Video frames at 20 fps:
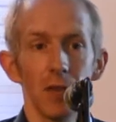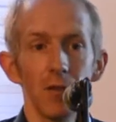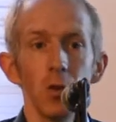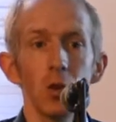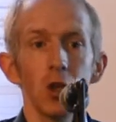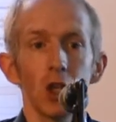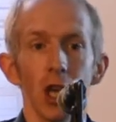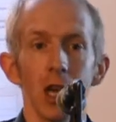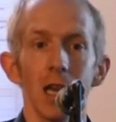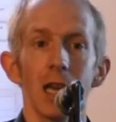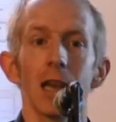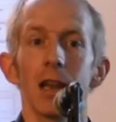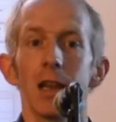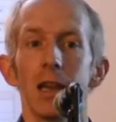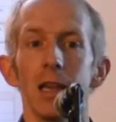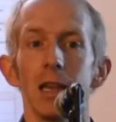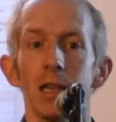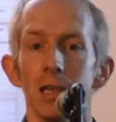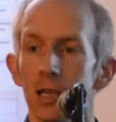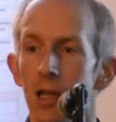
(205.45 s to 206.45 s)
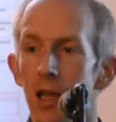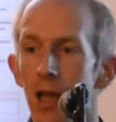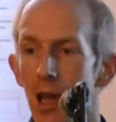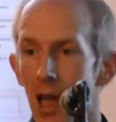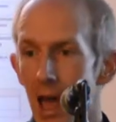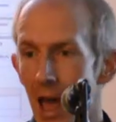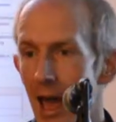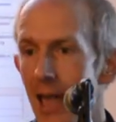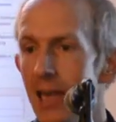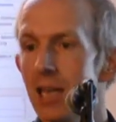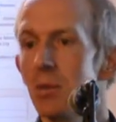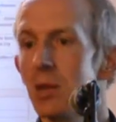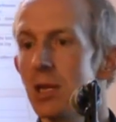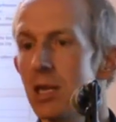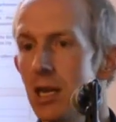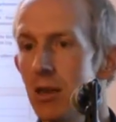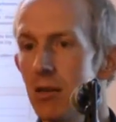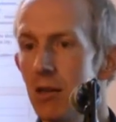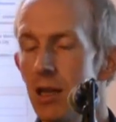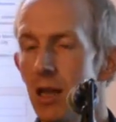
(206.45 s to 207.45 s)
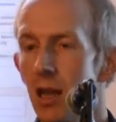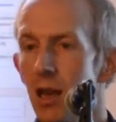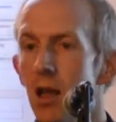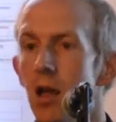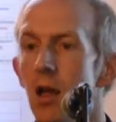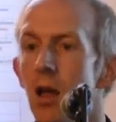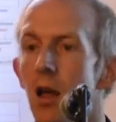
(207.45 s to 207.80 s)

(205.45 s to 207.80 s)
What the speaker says: If you shine light at a material,